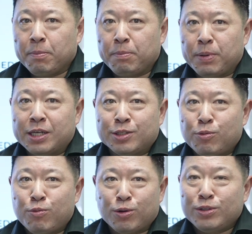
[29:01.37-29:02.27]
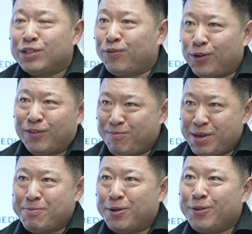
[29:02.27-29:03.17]
because the world is full of
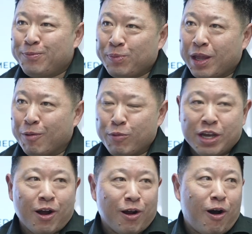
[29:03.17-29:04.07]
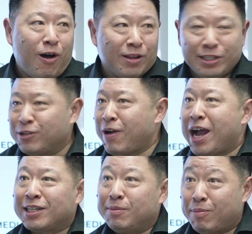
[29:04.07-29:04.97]
people and we are all
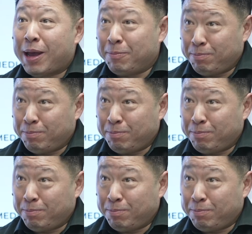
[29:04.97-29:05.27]
interacted by